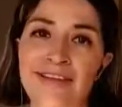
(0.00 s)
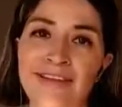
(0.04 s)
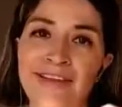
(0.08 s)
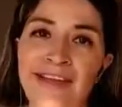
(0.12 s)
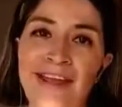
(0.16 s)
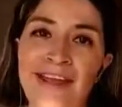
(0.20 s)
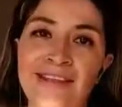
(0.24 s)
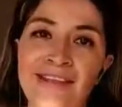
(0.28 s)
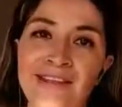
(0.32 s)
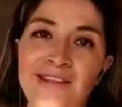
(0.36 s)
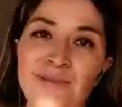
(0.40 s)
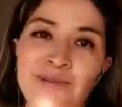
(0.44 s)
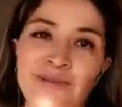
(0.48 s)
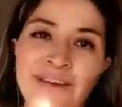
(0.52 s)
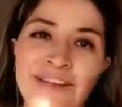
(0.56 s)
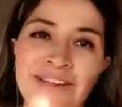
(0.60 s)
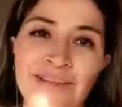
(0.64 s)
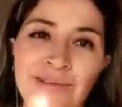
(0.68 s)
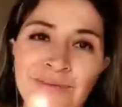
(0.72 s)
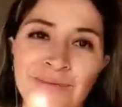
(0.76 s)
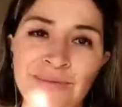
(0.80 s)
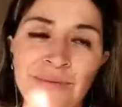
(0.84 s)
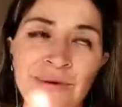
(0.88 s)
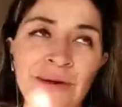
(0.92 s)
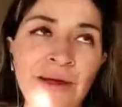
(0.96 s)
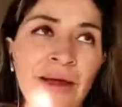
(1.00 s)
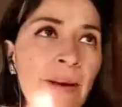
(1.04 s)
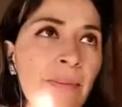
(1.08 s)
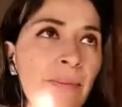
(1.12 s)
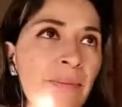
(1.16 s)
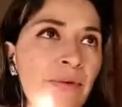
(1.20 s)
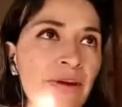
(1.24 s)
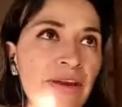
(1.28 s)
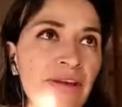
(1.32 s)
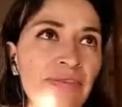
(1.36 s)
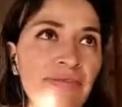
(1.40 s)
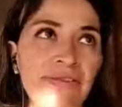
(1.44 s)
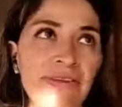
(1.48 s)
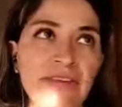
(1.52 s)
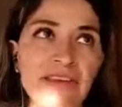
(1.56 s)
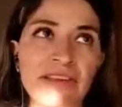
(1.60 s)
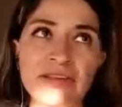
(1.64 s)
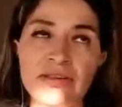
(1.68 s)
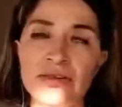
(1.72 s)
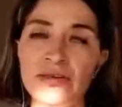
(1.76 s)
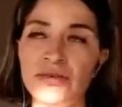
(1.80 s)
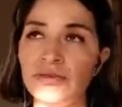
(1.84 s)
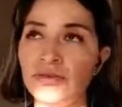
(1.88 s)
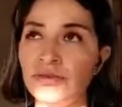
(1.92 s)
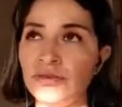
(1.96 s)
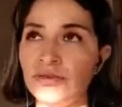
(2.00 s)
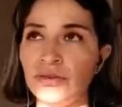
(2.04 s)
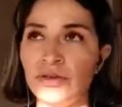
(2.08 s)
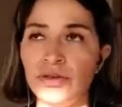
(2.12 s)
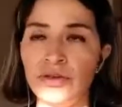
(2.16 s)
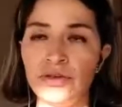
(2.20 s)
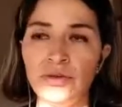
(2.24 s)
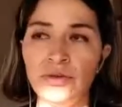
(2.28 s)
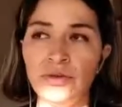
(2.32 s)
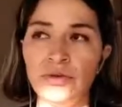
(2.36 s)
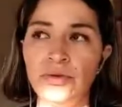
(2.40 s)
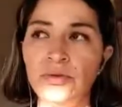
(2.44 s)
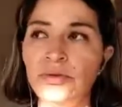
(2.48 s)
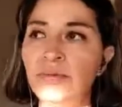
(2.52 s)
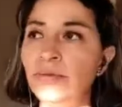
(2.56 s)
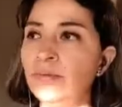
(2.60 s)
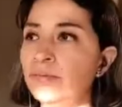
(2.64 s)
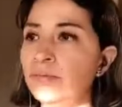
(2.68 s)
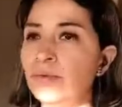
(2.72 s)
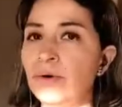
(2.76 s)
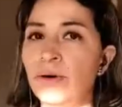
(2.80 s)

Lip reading: then you need two. But if it's just you